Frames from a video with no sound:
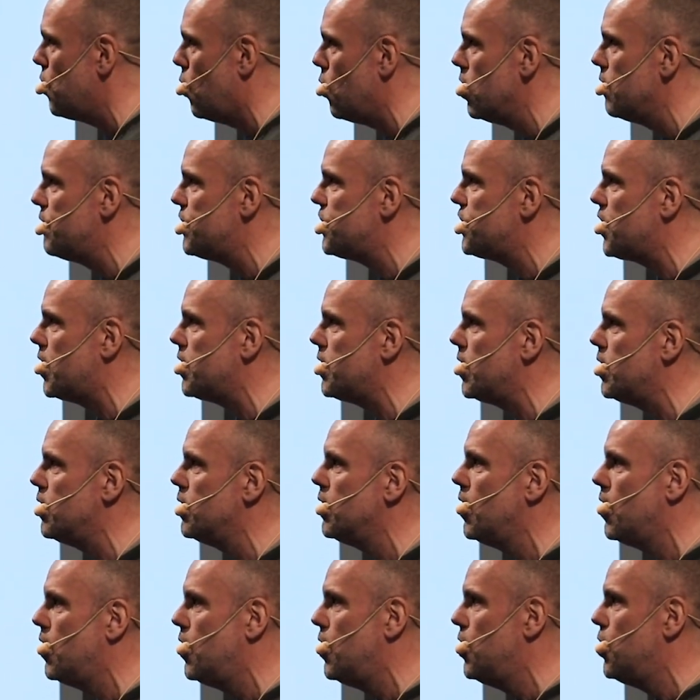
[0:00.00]
all of a sudden
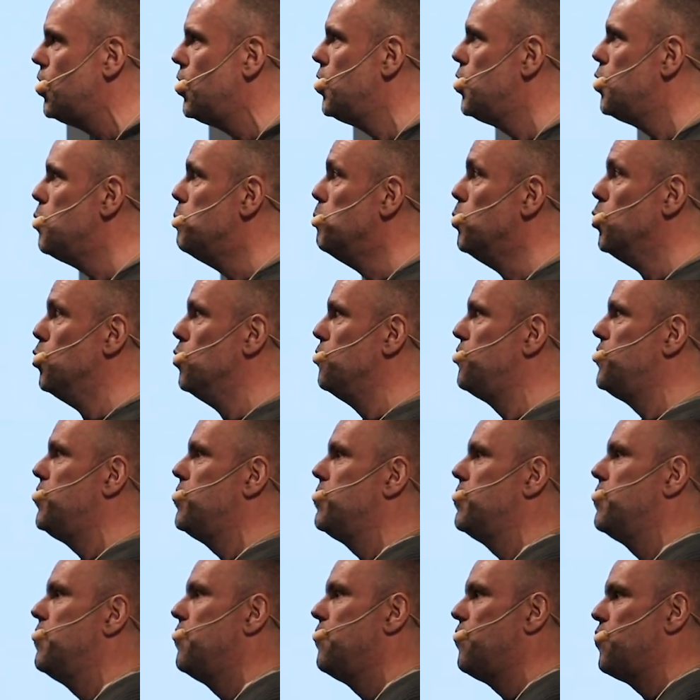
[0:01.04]
moved
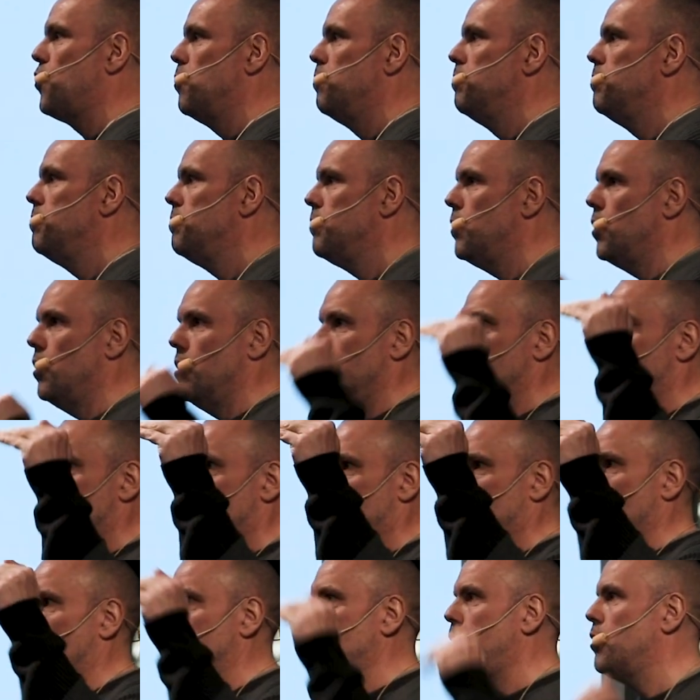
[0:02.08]
from
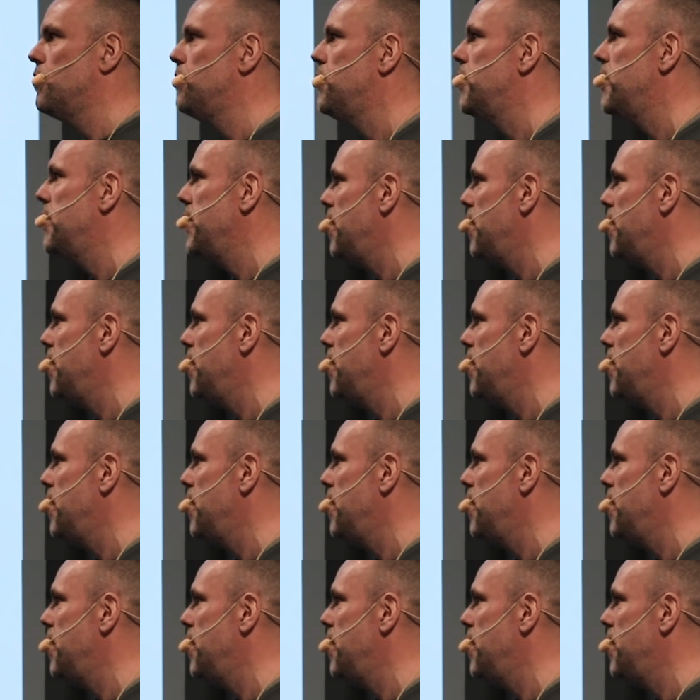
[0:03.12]
top of the